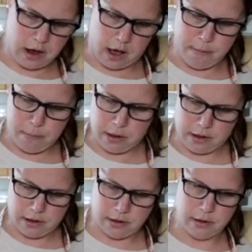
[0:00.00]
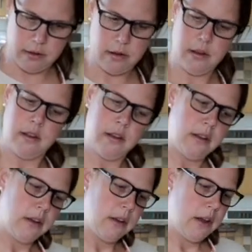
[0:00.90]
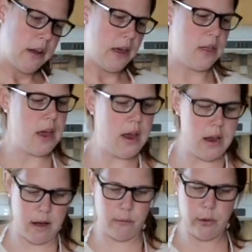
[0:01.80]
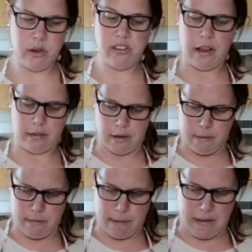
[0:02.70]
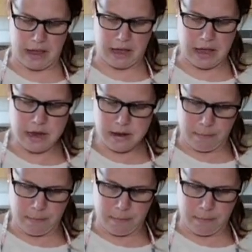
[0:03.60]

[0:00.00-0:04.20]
top, and then I'm going to take some of my bacon